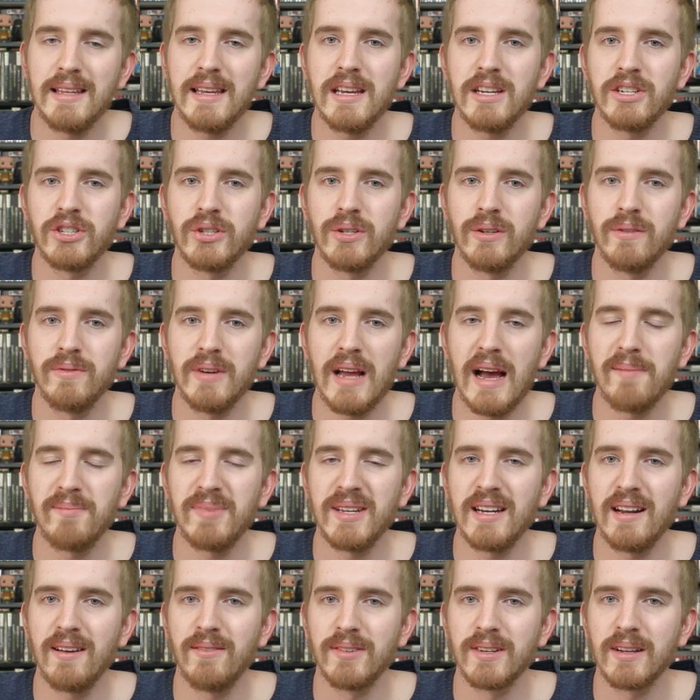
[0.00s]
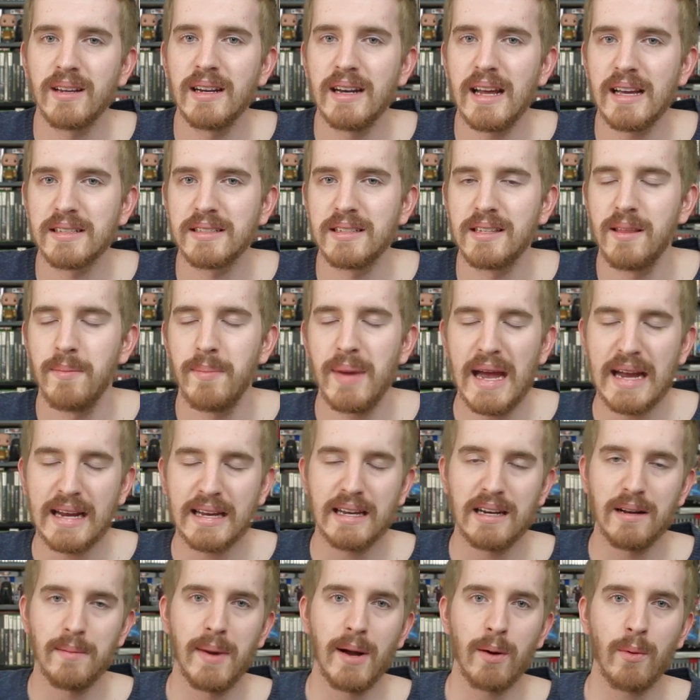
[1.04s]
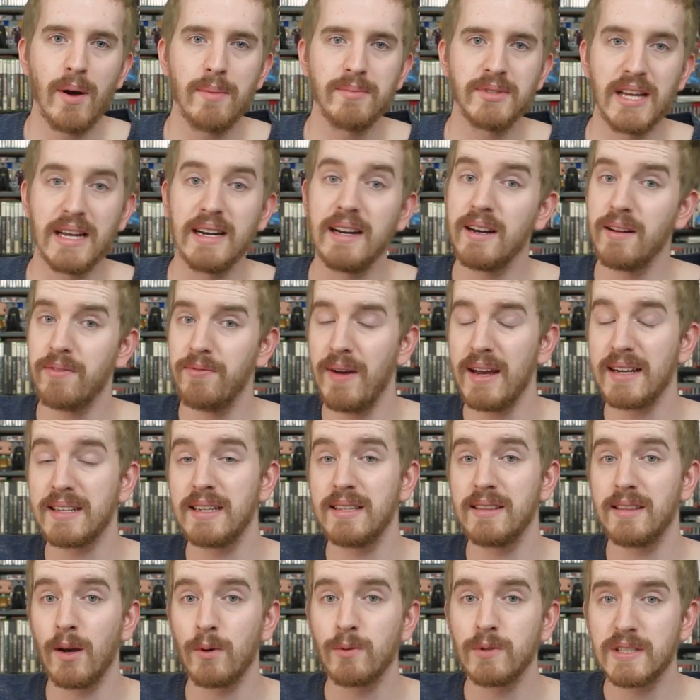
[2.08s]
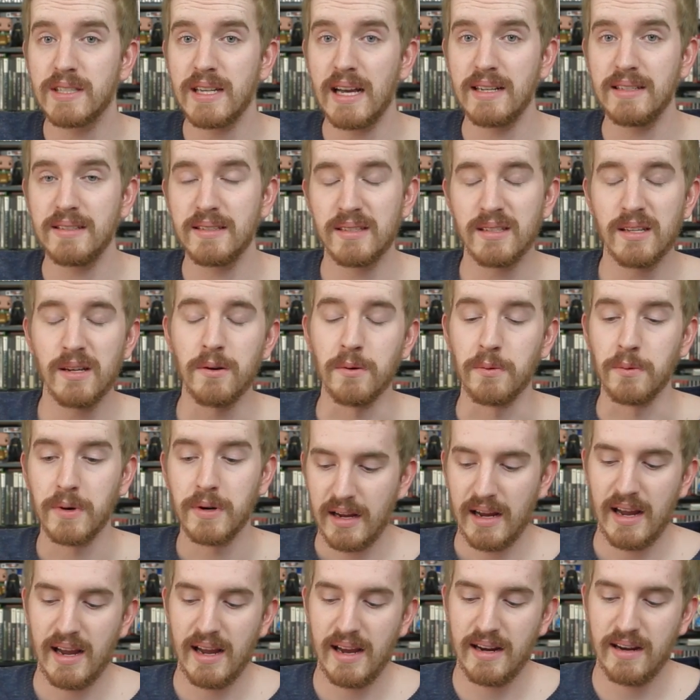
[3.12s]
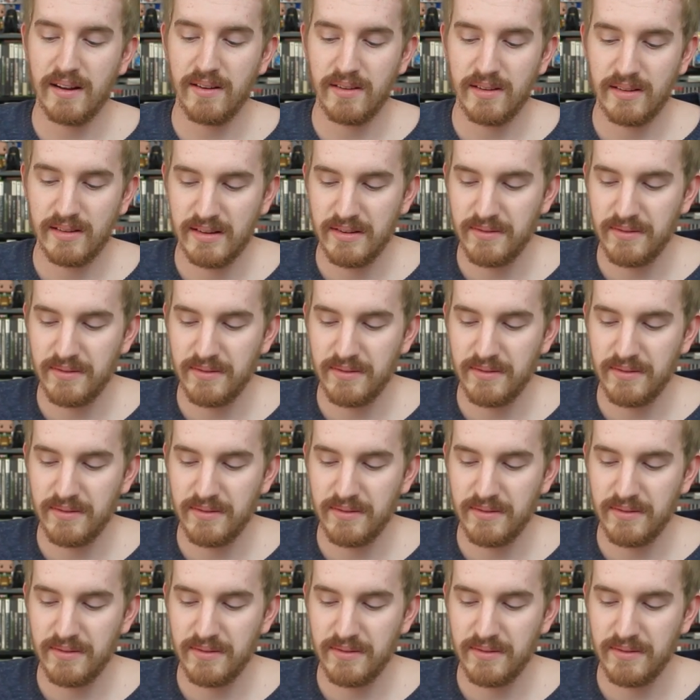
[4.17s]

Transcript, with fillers: the issue of not being able to connect to the back end of my website it affected those sites too and uh,